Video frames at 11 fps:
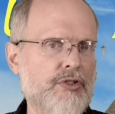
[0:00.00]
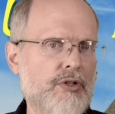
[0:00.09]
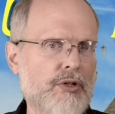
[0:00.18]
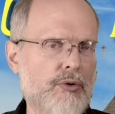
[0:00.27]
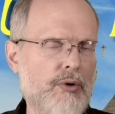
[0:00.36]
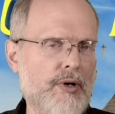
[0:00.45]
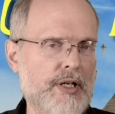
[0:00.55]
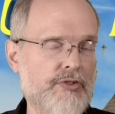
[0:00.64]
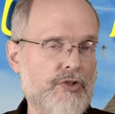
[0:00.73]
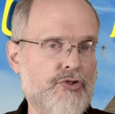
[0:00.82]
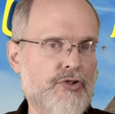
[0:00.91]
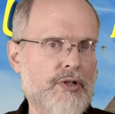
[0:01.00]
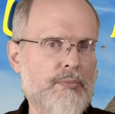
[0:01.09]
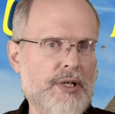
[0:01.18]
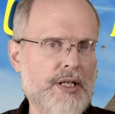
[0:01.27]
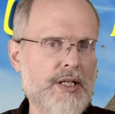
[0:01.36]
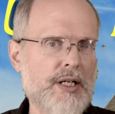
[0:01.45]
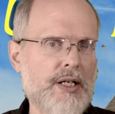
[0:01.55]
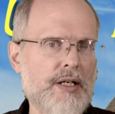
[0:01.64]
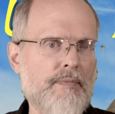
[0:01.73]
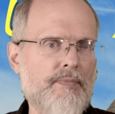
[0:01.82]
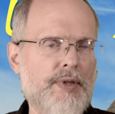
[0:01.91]
to the Lord as it should be,
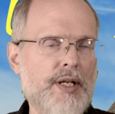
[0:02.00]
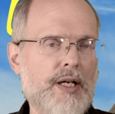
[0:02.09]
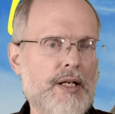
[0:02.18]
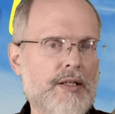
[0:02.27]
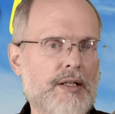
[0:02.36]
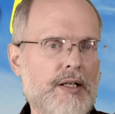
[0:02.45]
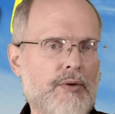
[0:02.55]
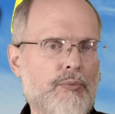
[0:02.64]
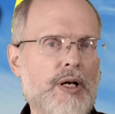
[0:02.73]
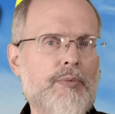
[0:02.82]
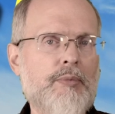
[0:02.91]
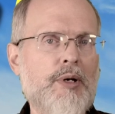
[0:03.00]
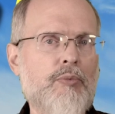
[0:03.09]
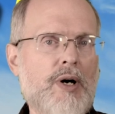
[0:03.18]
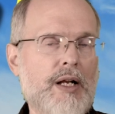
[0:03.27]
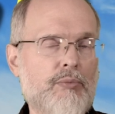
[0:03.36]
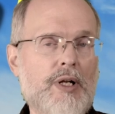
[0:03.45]
then it would be what?